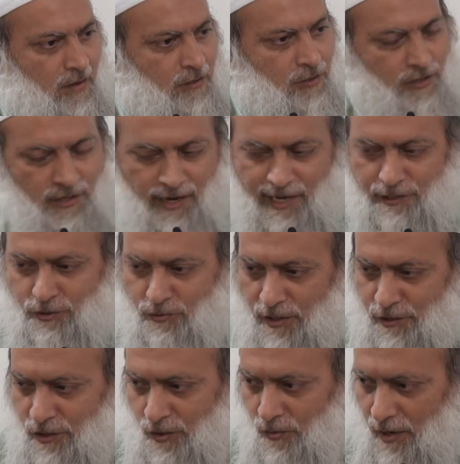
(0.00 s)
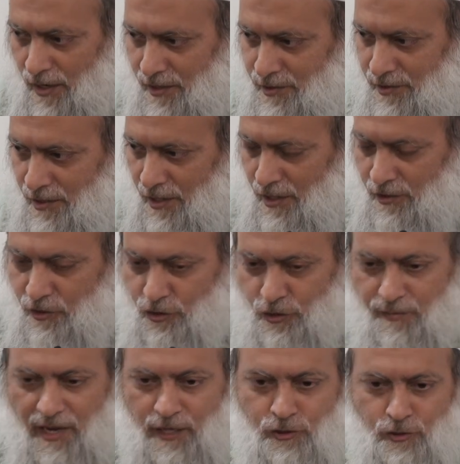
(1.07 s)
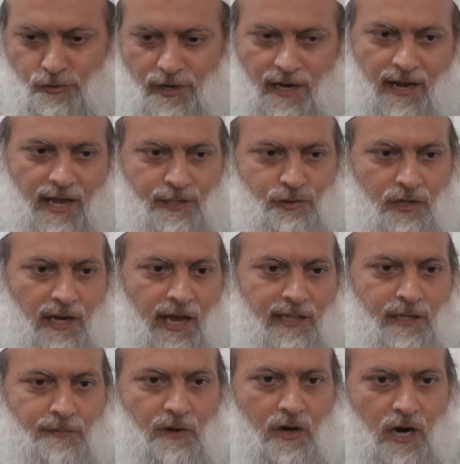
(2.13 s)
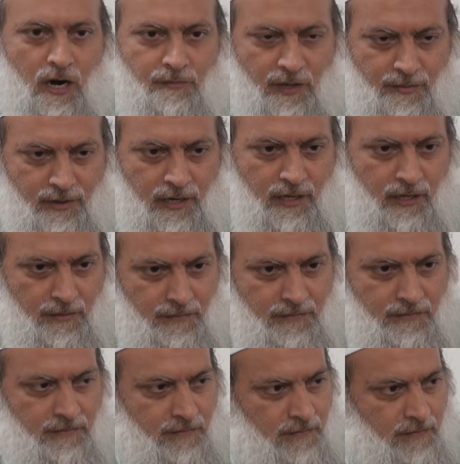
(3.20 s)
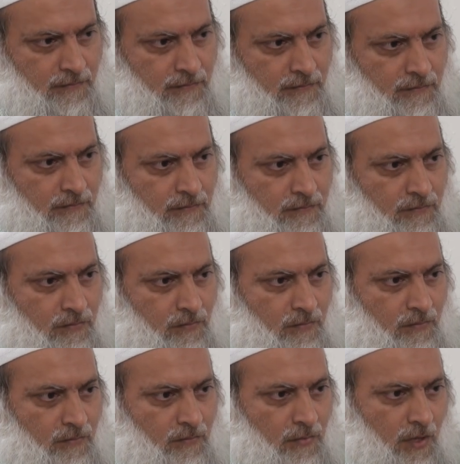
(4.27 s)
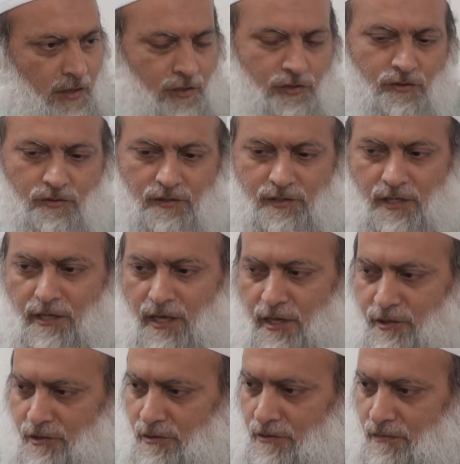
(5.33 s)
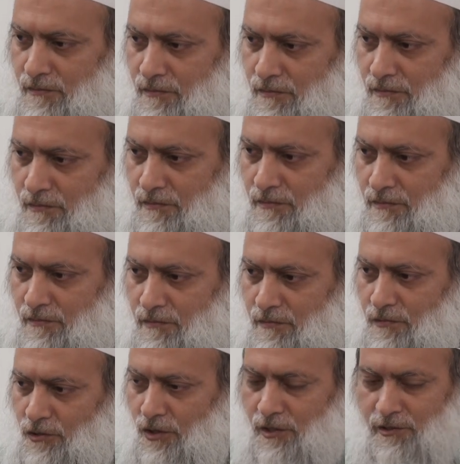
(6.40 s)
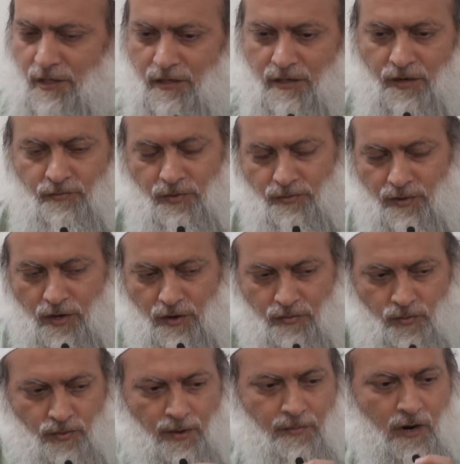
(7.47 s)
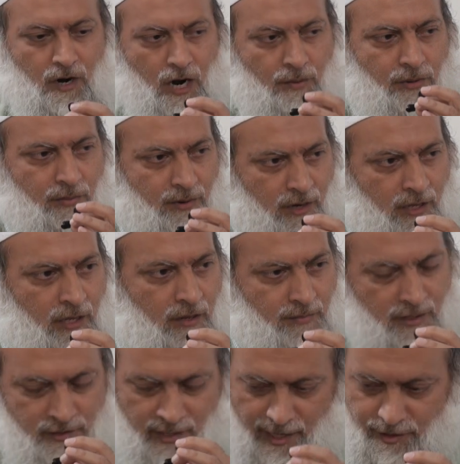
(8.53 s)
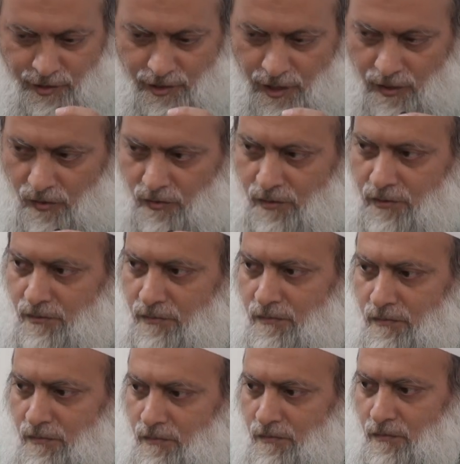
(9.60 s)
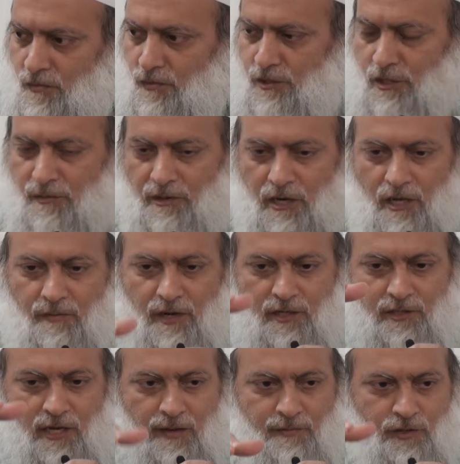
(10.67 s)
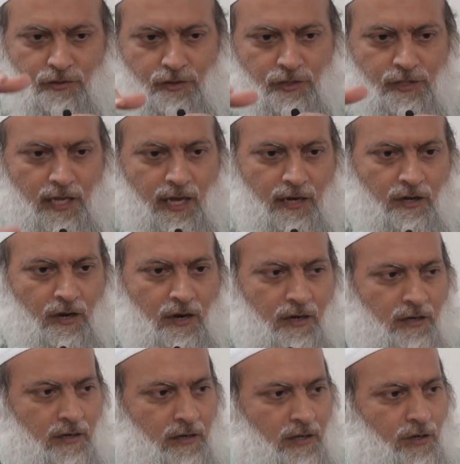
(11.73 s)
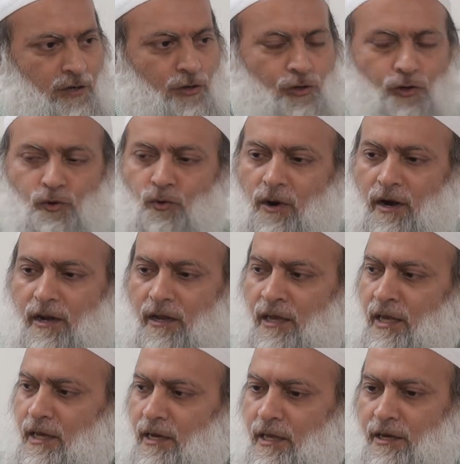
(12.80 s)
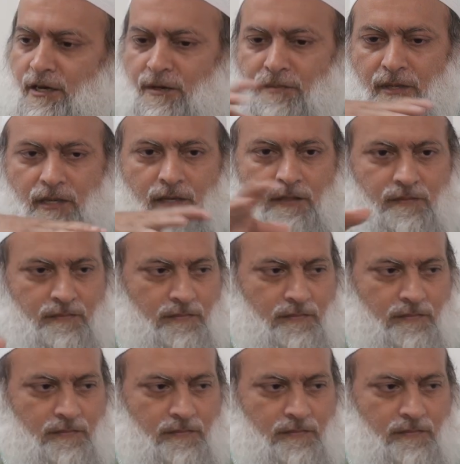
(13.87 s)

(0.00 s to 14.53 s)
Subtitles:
So the next question was, did you make 2 rakat salat at Maqam Ibrahim? And the student said yes. So he said, you know, we went over what Maqam Ibrahim is, that stone, which Ibrahim al-Islam used to stand on, and it knew where he needed to be.